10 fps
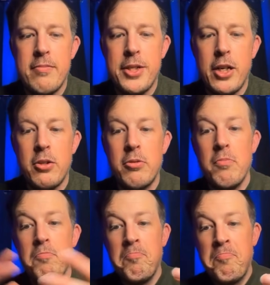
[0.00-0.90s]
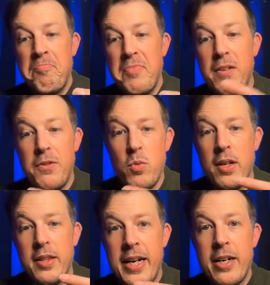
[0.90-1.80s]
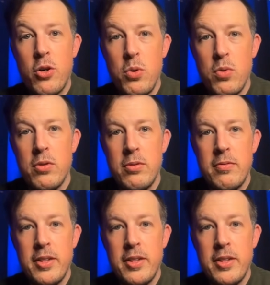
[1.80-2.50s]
So if you want that, cool.